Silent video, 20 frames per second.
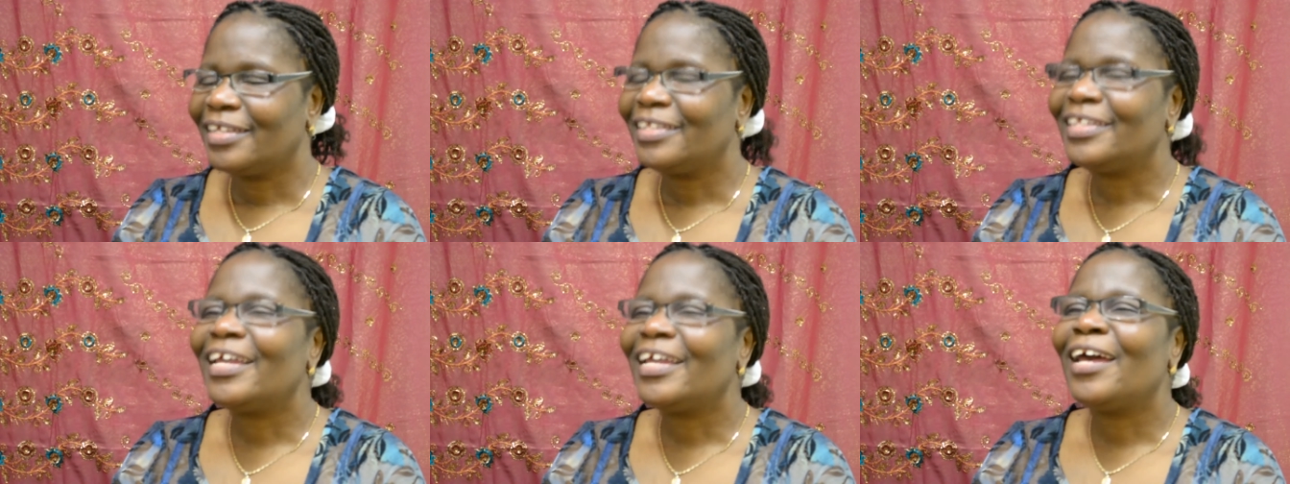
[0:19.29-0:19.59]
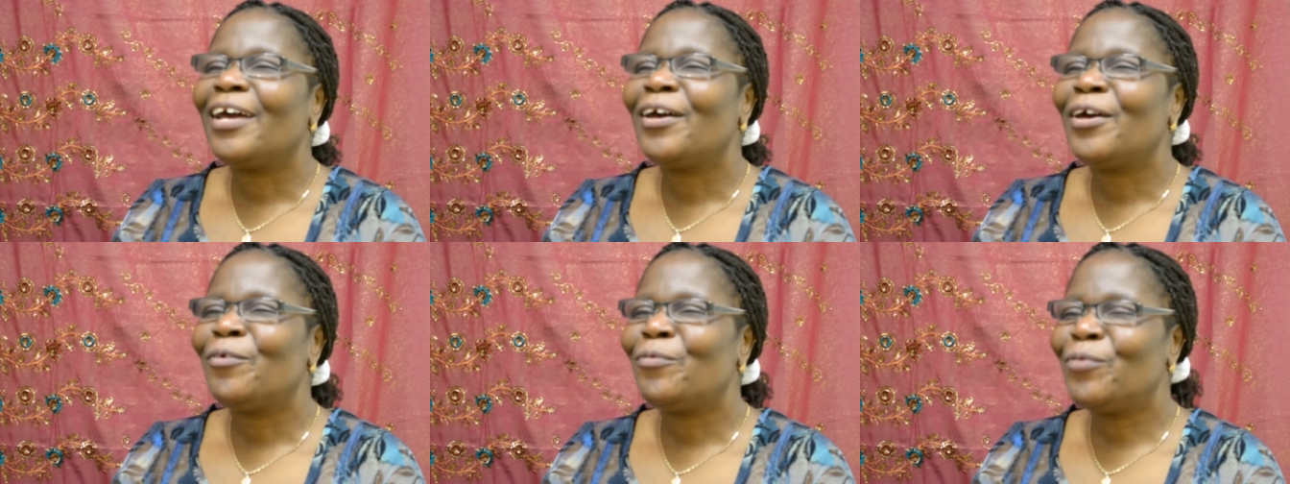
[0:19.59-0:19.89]

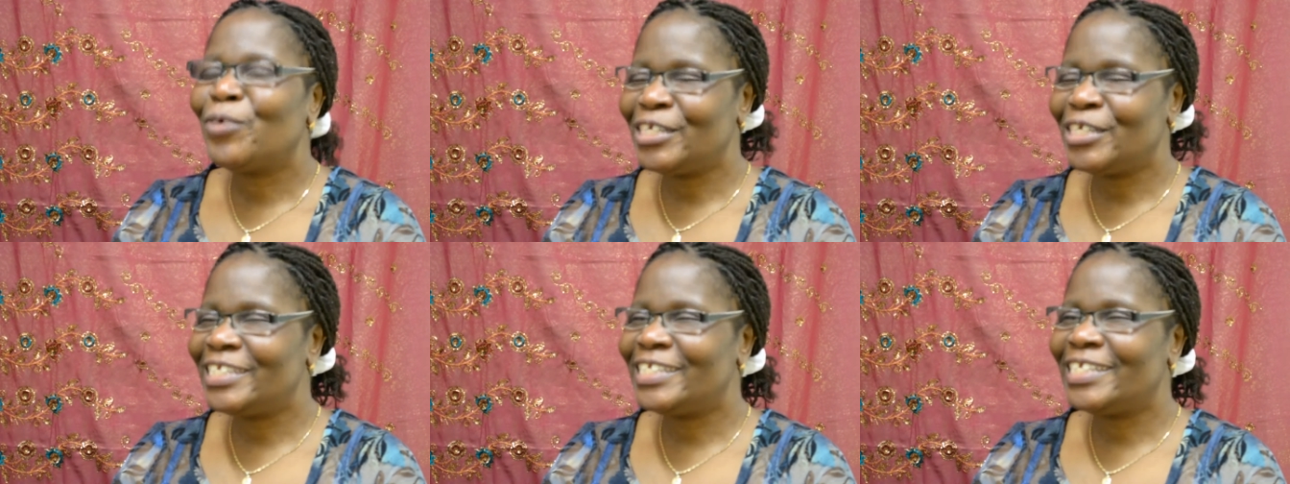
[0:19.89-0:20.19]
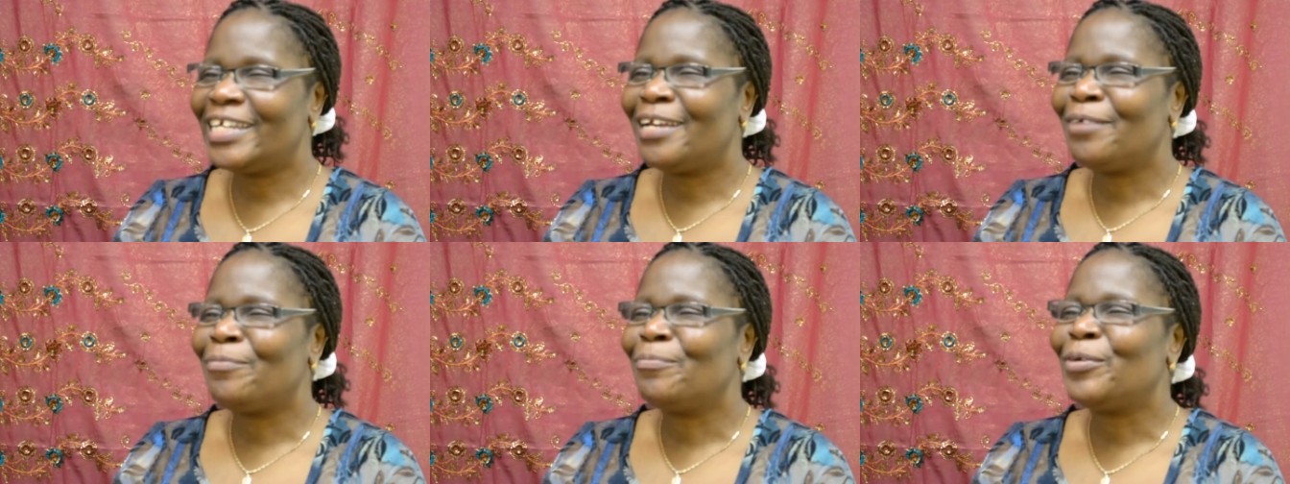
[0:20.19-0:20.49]
The award
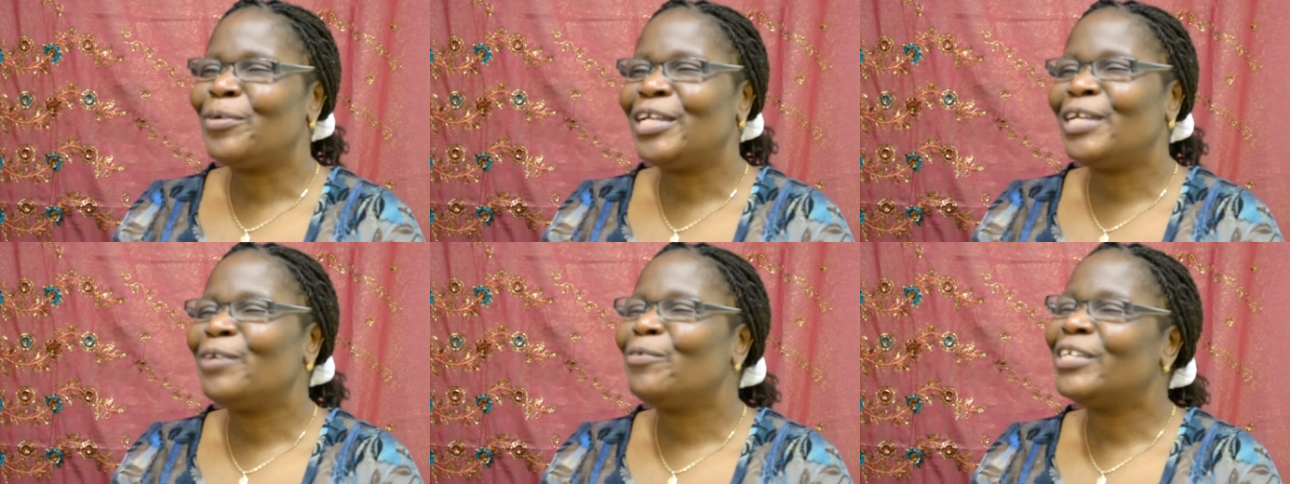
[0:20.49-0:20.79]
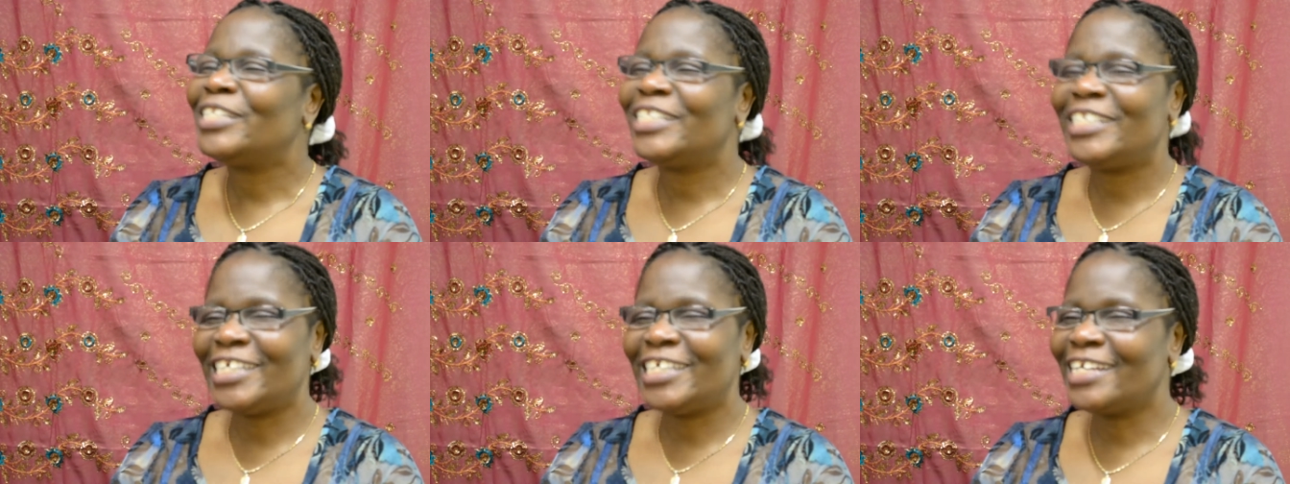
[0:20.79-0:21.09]
ceremony
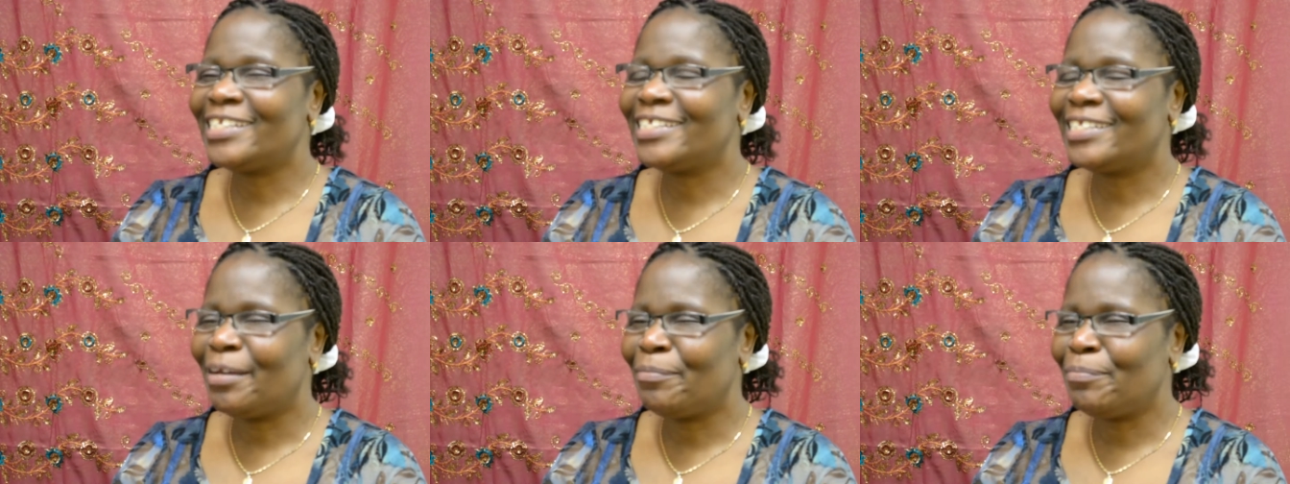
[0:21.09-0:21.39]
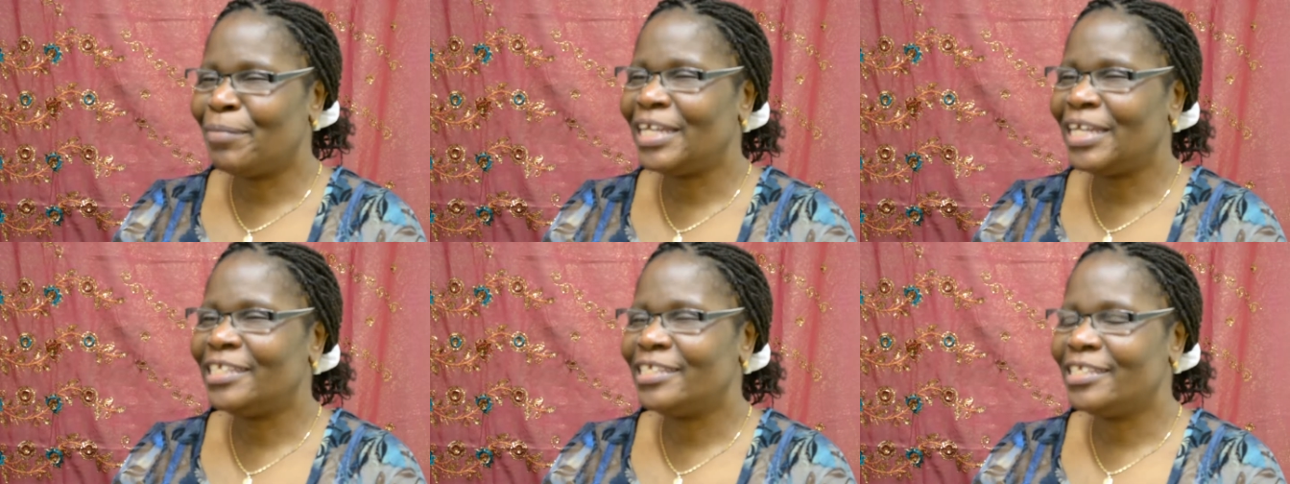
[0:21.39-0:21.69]
was just
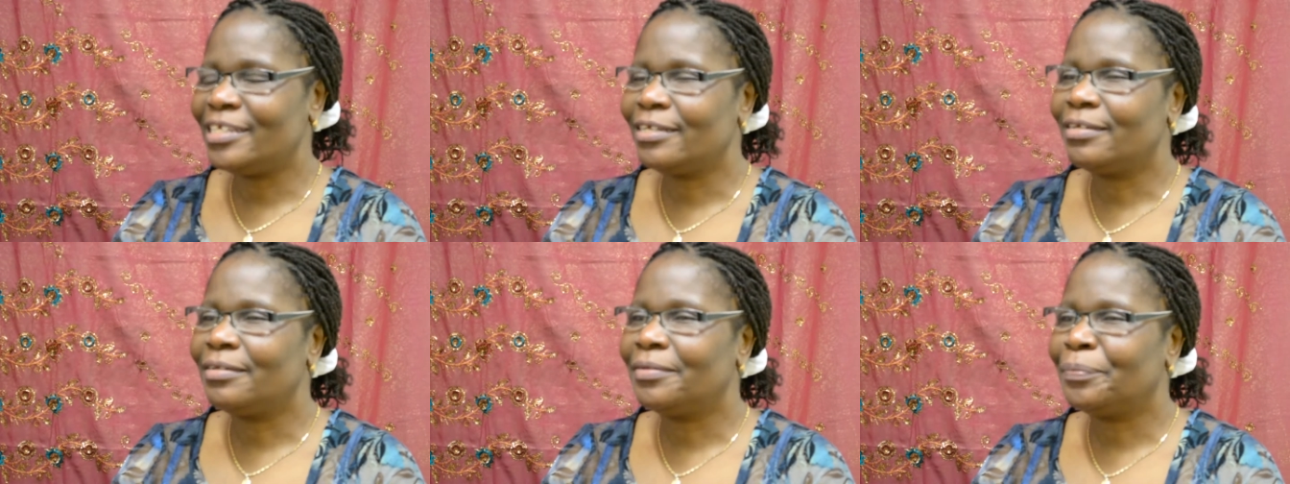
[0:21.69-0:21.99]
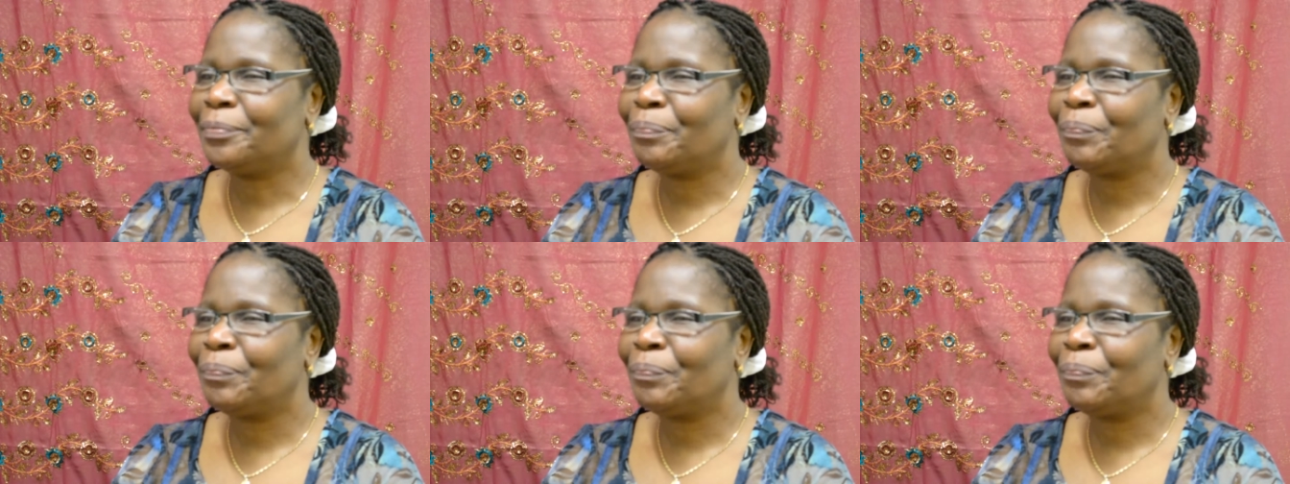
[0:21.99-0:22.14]
amazing.